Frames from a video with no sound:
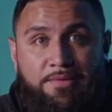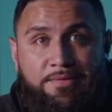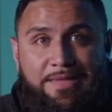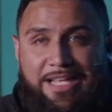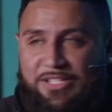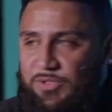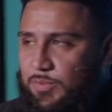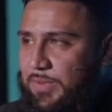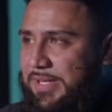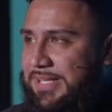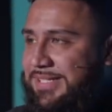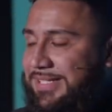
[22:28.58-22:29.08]

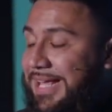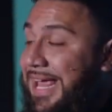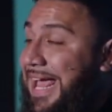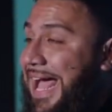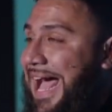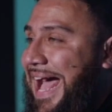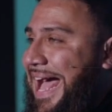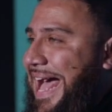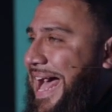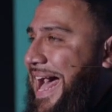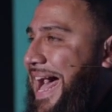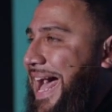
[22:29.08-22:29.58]
That's what he's saying.
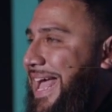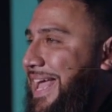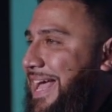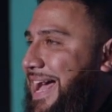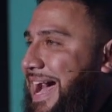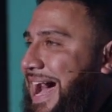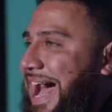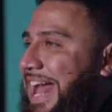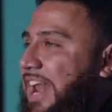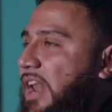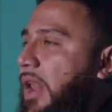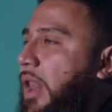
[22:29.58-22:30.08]
I,
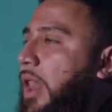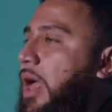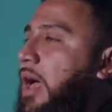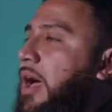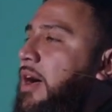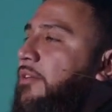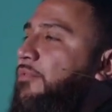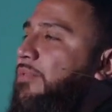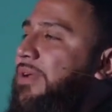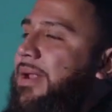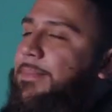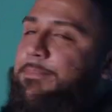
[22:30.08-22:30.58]
I
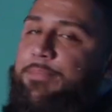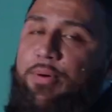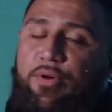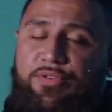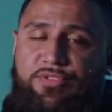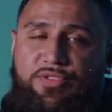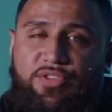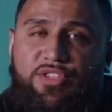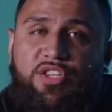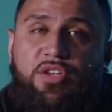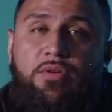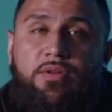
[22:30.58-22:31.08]
love when I'm
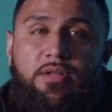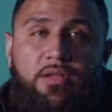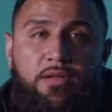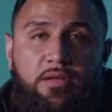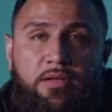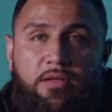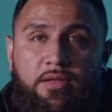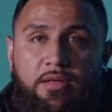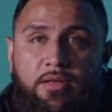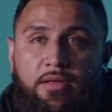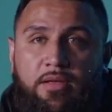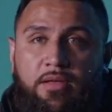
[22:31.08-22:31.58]
persecuted,
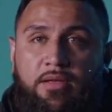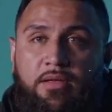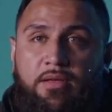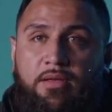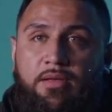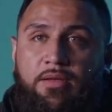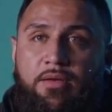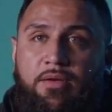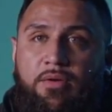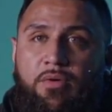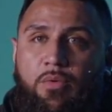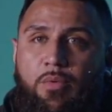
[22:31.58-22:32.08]

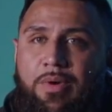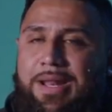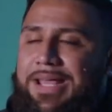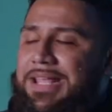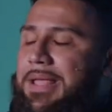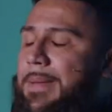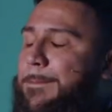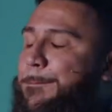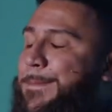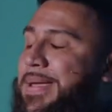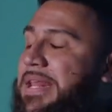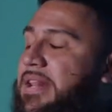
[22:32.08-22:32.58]
when I
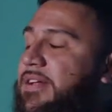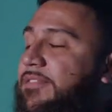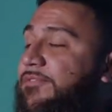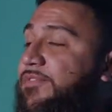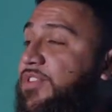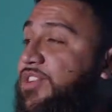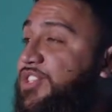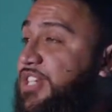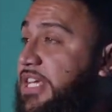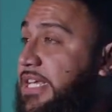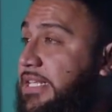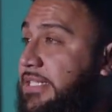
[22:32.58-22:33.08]
get beat up
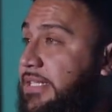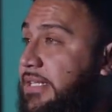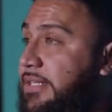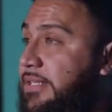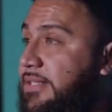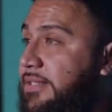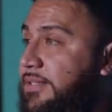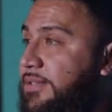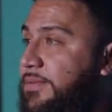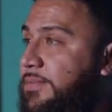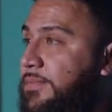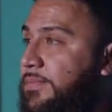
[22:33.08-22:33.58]
for
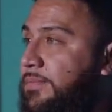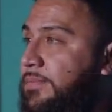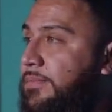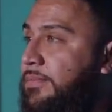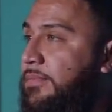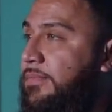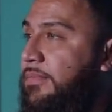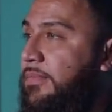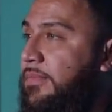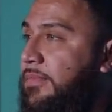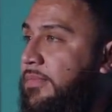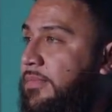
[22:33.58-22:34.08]
Jesus.
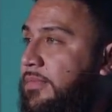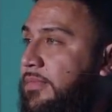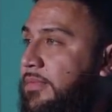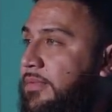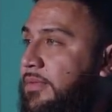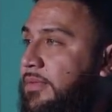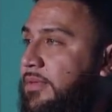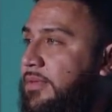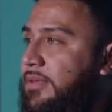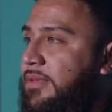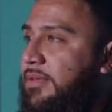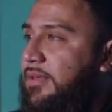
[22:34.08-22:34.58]

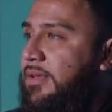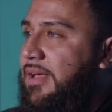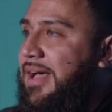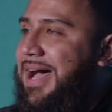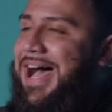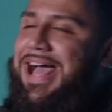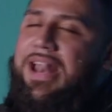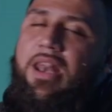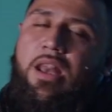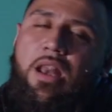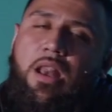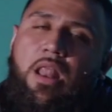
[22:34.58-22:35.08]

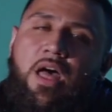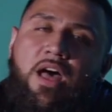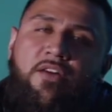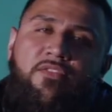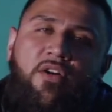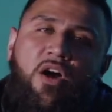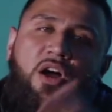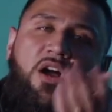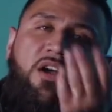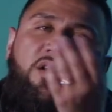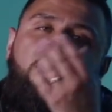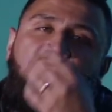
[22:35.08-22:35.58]
I love
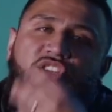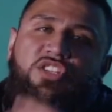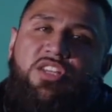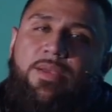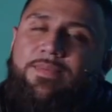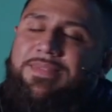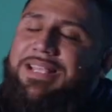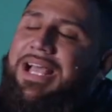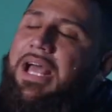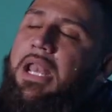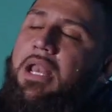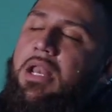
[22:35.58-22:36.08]

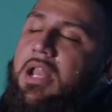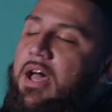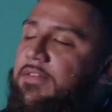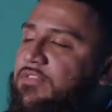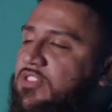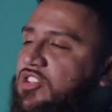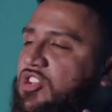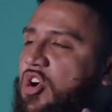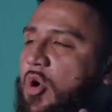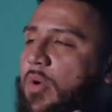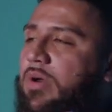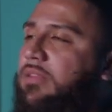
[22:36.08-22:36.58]
hardships. I
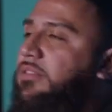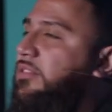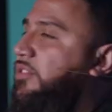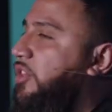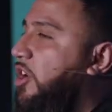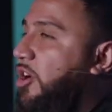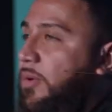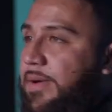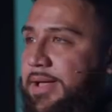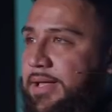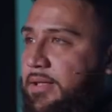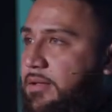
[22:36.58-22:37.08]
love going
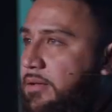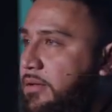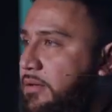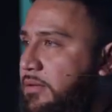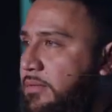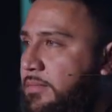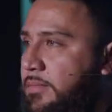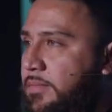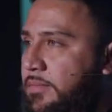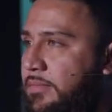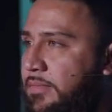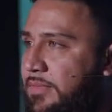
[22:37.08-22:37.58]
through it.
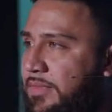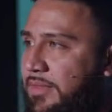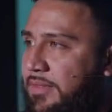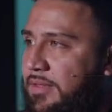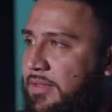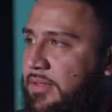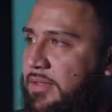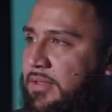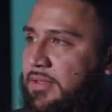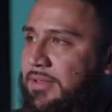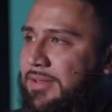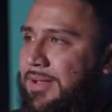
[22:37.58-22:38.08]

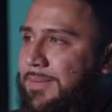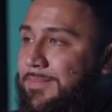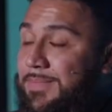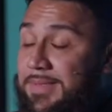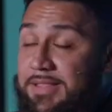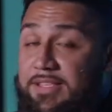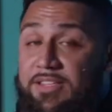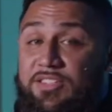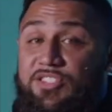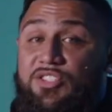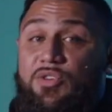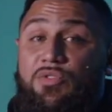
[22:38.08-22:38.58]

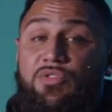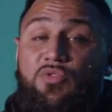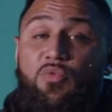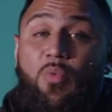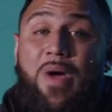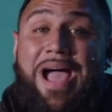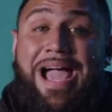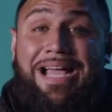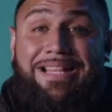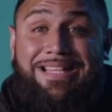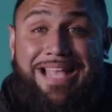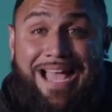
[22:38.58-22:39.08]
This dude's
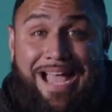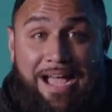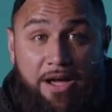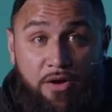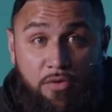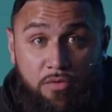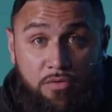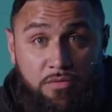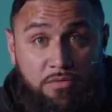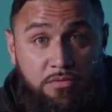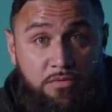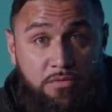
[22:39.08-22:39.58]
whacked out.